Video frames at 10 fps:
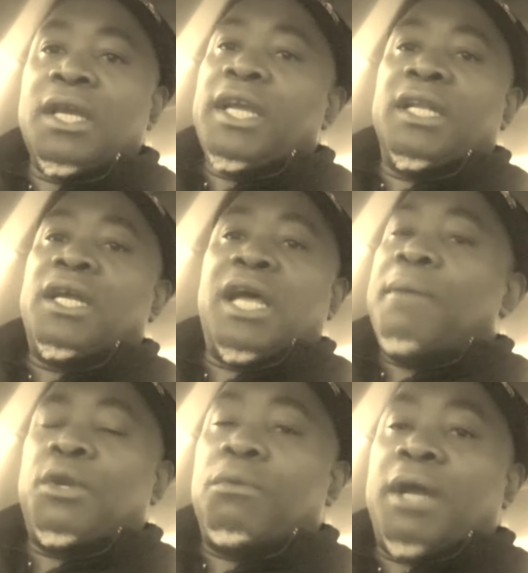It doesn't
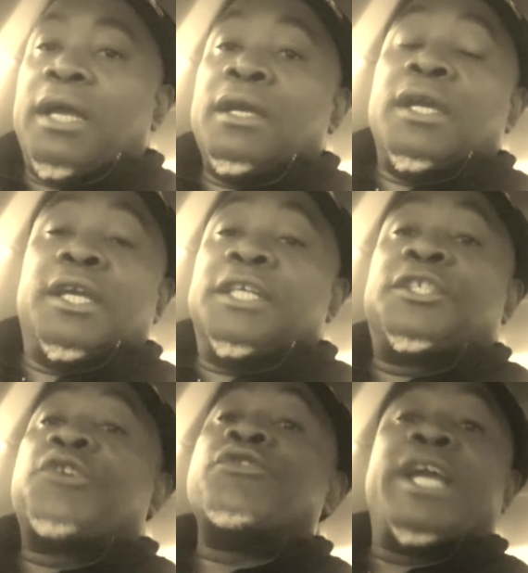happen overnight.
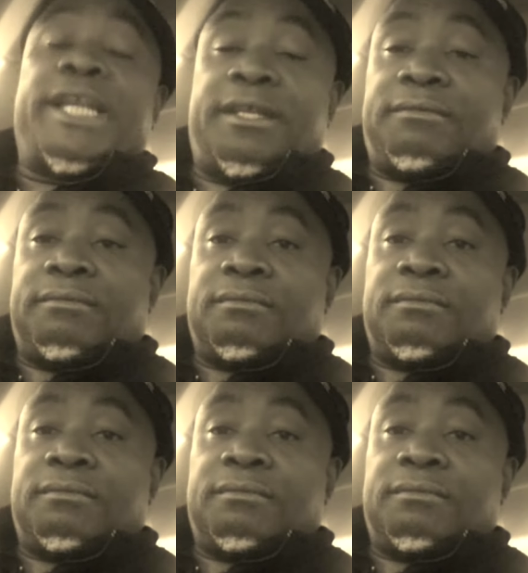It's created.